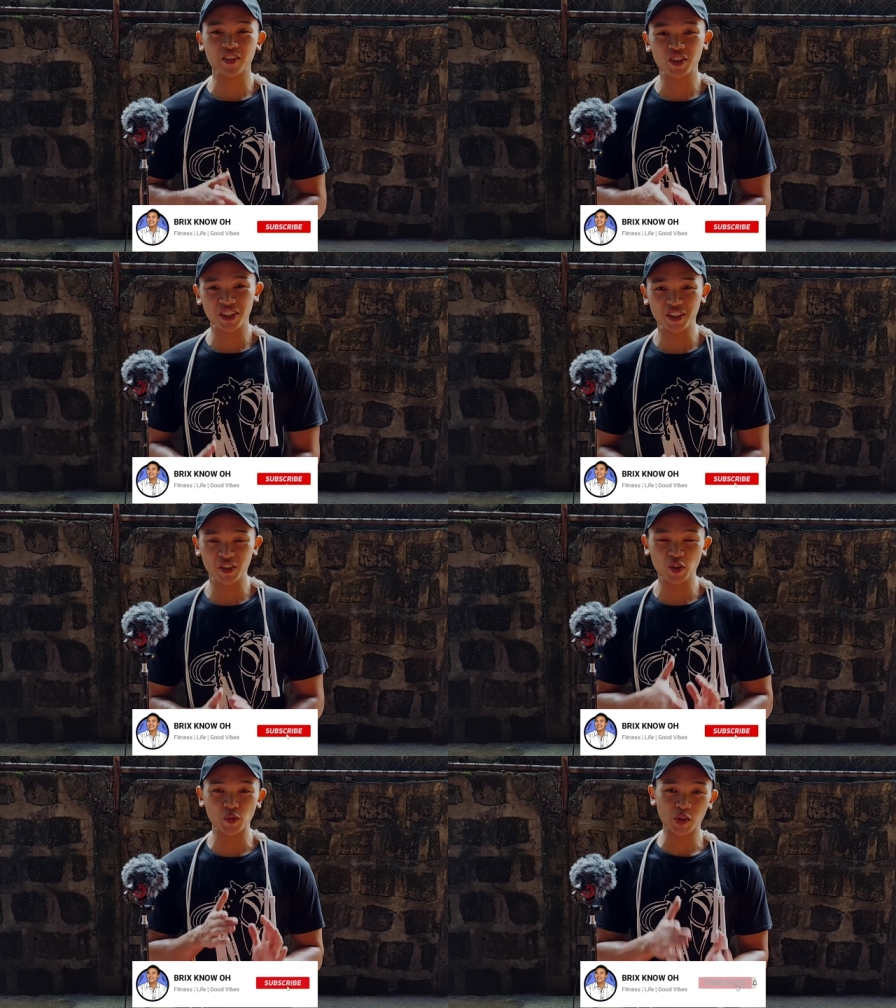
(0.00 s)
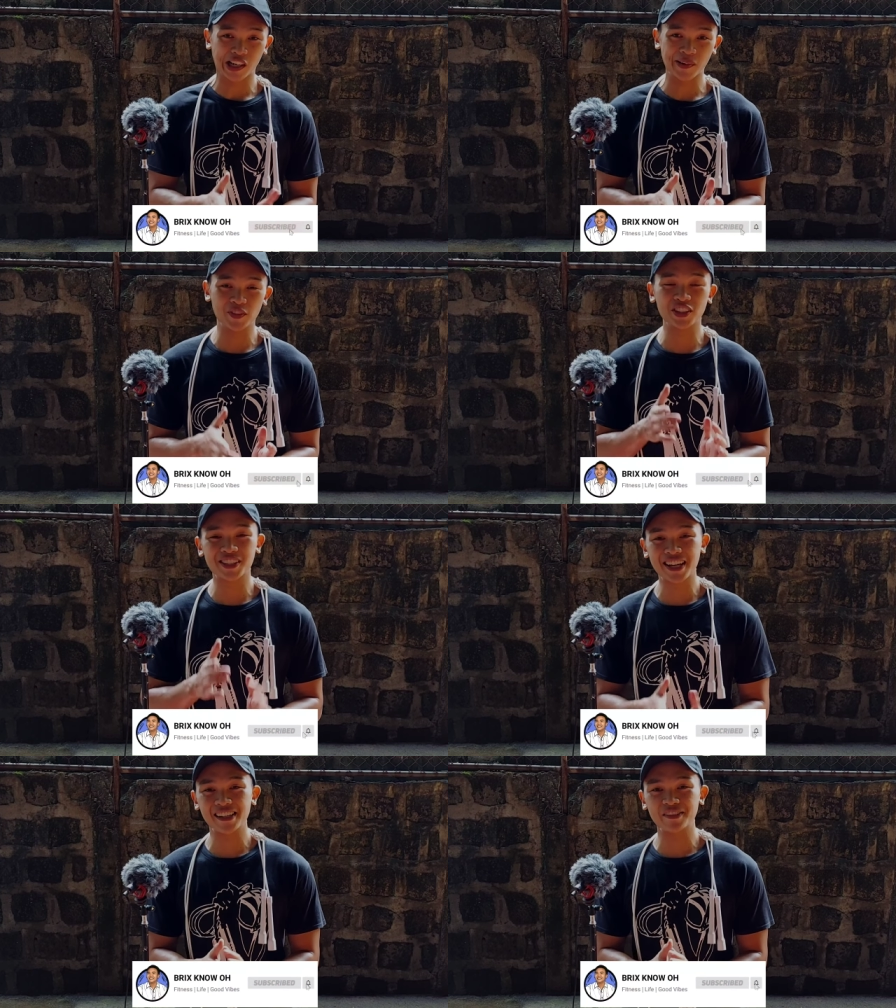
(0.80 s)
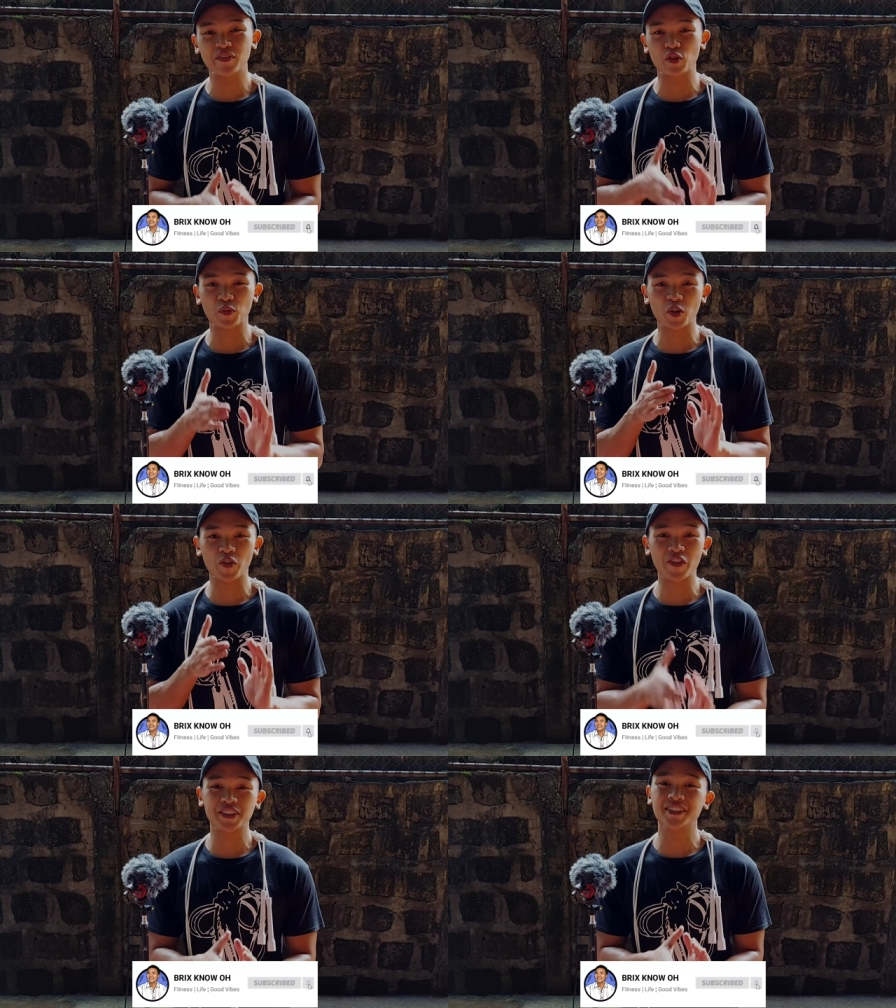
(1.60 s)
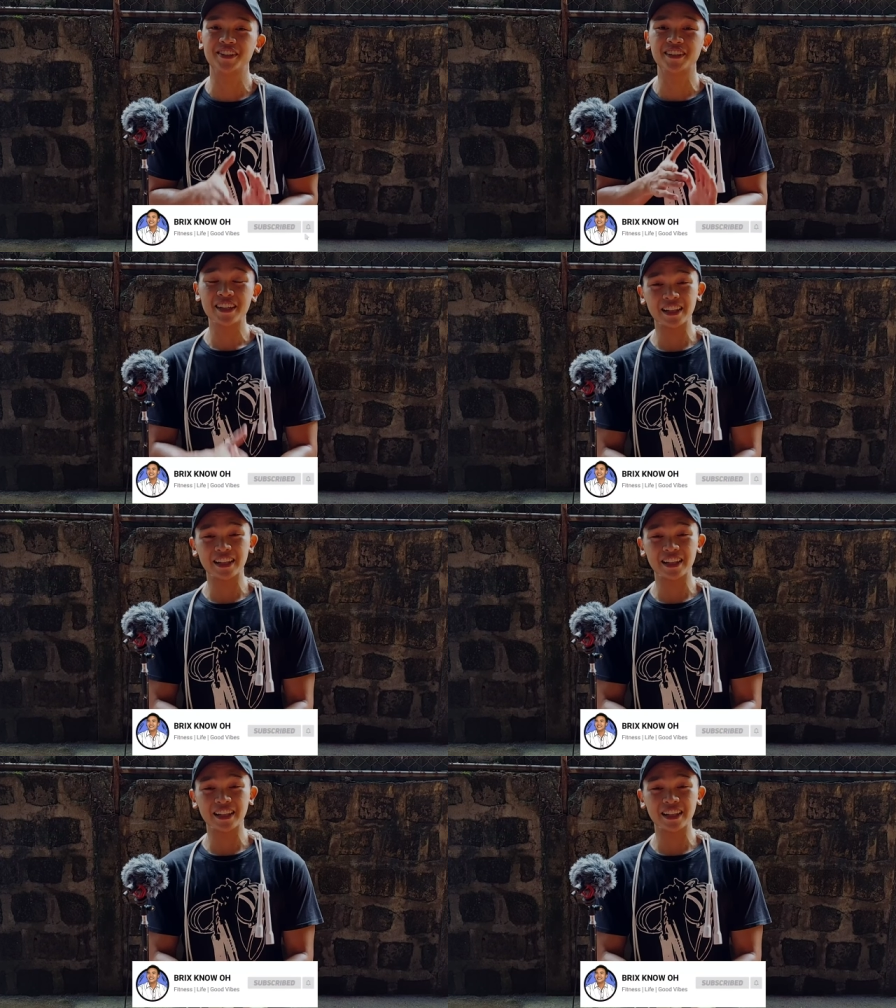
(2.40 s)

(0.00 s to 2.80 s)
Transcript: consider to subscribe to the channel for more fitness,